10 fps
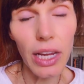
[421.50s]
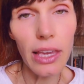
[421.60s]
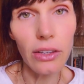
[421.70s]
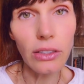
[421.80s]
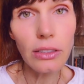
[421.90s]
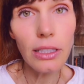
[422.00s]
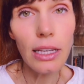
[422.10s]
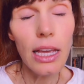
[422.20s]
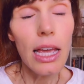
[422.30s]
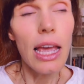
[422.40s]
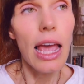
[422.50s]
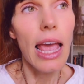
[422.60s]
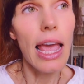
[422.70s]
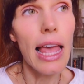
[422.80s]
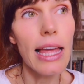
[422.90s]
were killed.
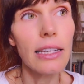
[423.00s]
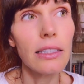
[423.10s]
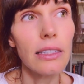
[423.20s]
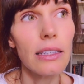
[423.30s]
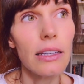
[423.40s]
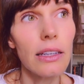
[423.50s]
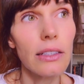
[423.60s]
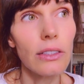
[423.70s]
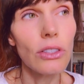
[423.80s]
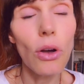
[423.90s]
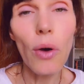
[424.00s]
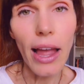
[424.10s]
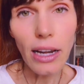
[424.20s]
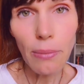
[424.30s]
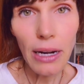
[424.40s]
And so
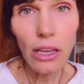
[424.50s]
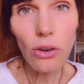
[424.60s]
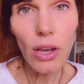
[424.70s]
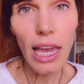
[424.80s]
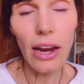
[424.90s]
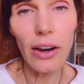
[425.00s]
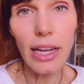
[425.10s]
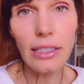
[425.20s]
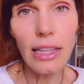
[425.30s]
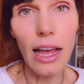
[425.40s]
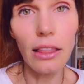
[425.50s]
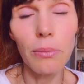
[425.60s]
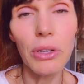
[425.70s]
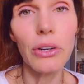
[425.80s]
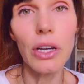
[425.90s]
anybody who carries that
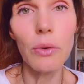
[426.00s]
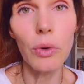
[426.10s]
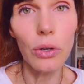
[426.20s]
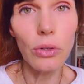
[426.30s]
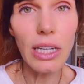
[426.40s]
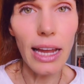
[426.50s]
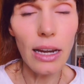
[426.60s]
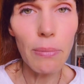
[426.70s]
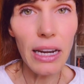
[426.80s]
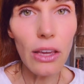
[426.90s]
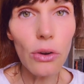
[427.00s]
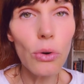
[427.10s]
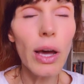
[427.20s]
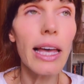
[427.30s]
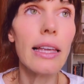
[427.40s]
Lemurian wound, anybody
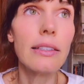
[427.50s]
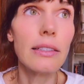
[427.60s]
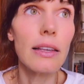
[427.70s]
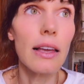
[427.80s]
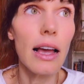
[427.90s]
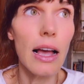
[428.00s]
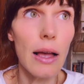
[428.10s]
who has,